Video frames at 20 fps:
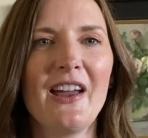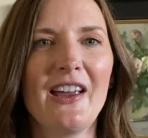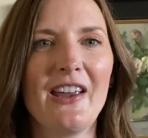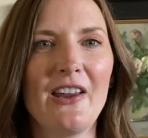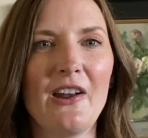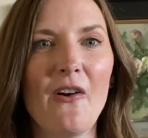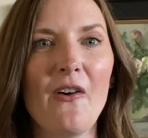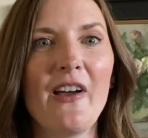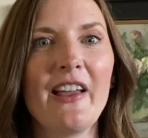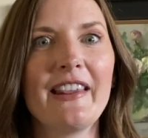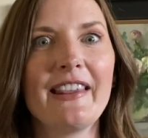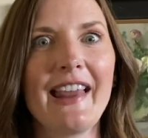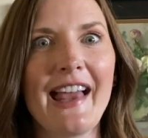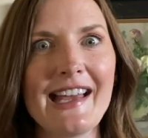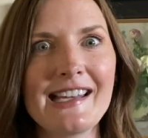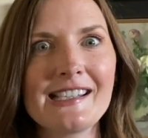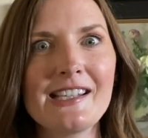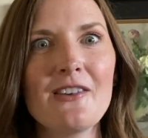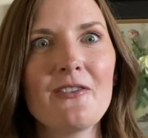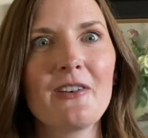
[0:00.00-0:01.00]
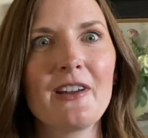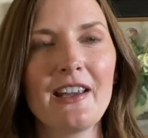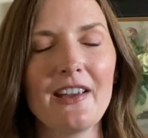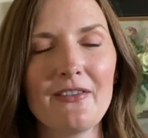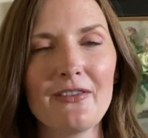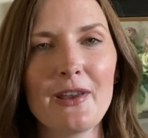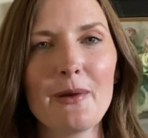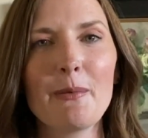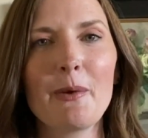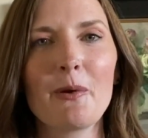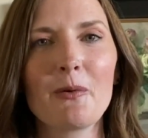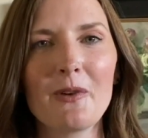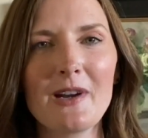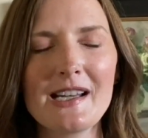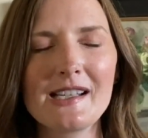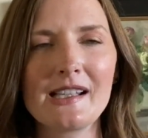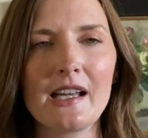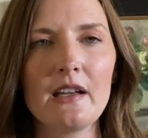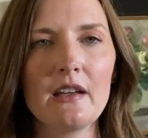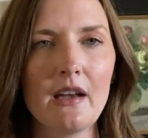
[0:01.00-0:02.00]
unless you give them a
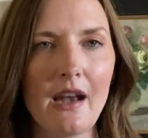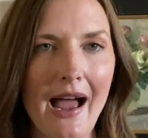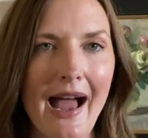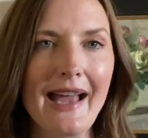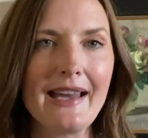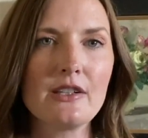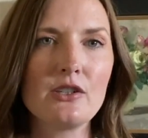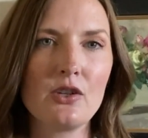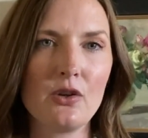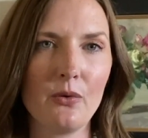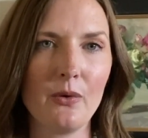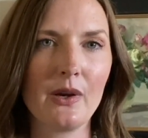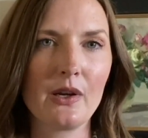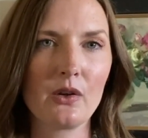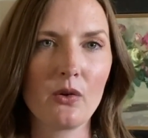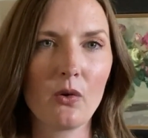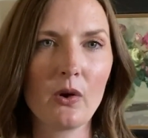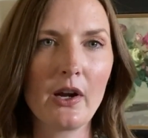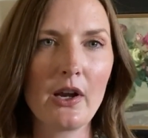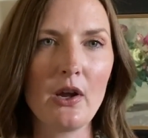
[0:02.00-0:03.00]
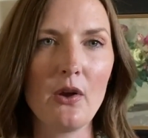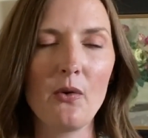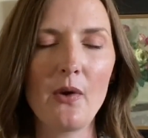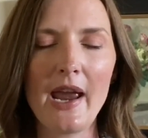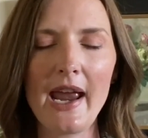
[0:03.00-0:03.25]
reason not to ignore you.